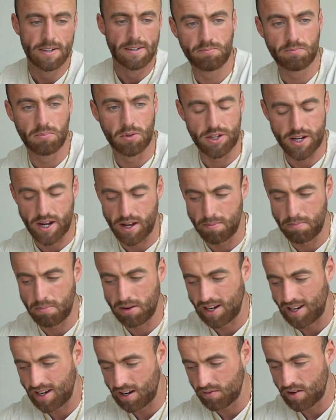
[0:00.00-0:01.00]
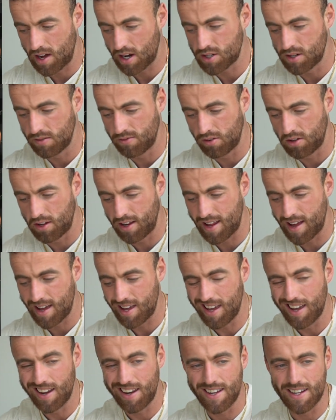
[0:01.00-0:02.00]
But yeah, plan of action for today,
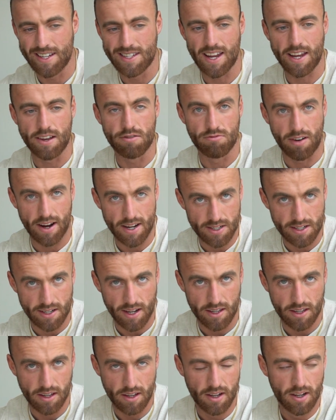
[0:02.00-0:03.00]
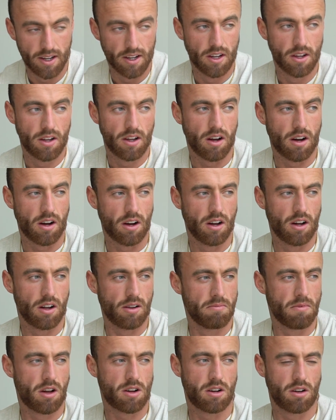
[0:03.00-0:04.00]
it is a rest day.
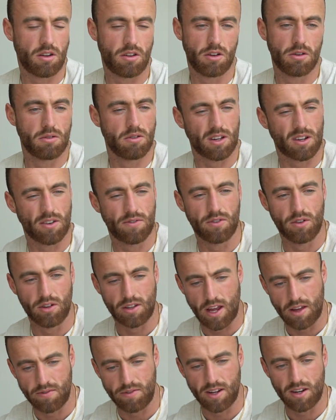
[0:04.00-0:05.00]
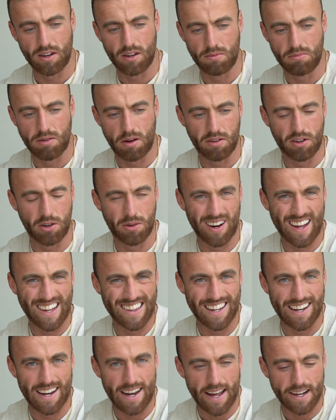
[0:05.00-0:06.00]
I'm not going to do like a full day of eating. I'll probably do that in
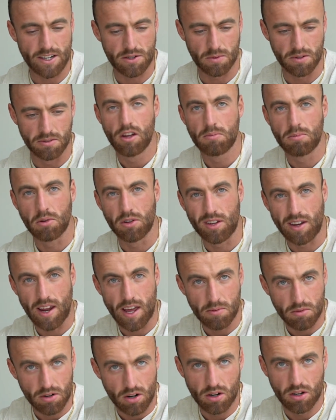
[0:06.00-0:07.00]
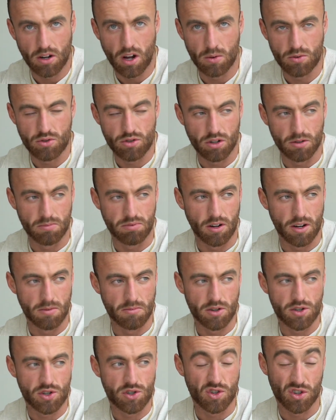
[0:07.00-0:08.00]
the next one. But today we're going to go through pretty
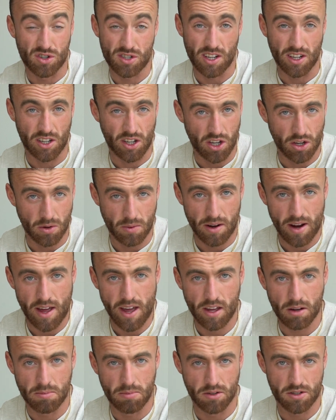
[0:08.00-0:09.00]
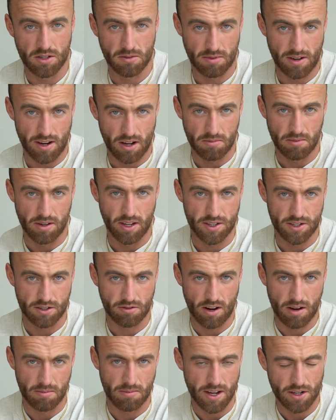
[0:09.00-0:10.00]
much just a Q&A. I put something out on my
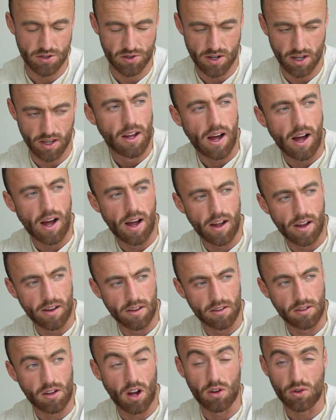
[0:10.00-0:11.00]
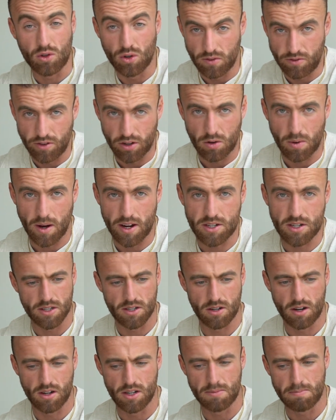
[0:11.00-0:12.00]
Instagram yesterday and got a good few
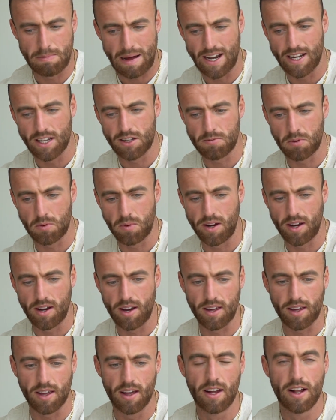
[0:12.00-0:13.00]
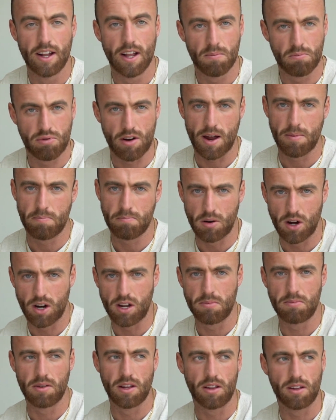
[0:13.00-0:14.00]
questions, a nice balance between like prep,
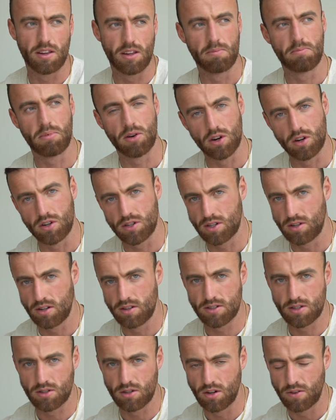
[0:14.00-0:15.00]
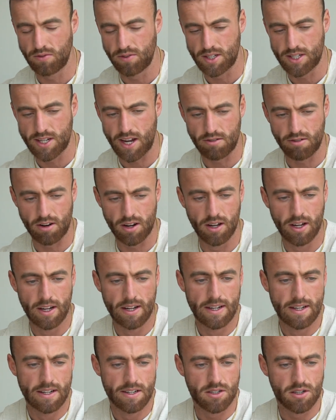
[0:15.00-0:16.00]
bodybuilding, personal stuff, etc.
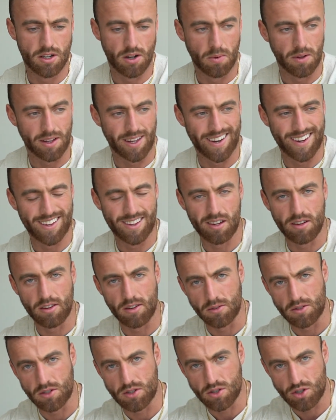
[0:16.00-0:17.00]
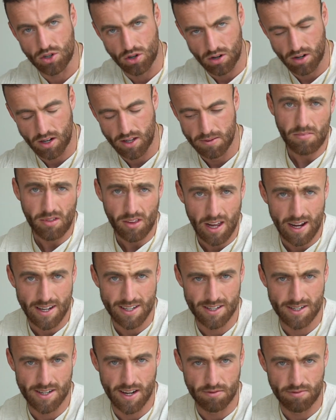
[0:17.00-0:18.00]
So we'll get into those shortly. As
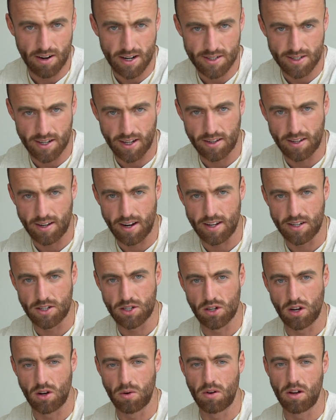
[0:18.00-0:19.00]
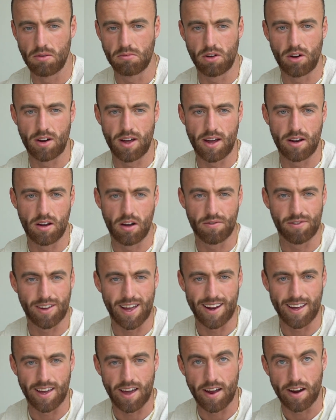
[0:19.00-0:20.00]
I said, rest day today, so I'm going to head off,
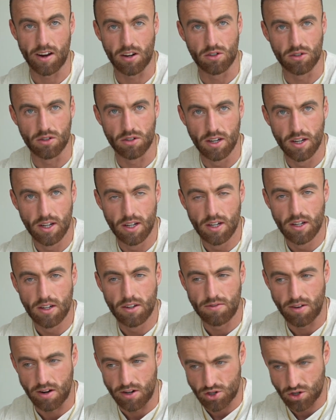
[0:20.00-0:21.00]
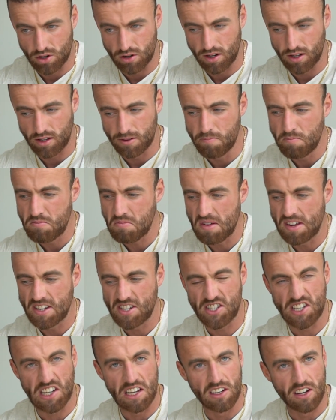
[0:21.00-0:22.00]
get a haircut very shortly.
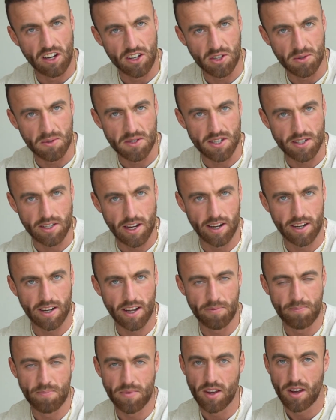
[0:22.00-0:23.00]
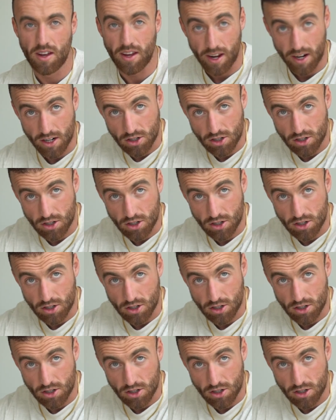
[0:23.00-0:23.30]
Still not used to saying that. Hair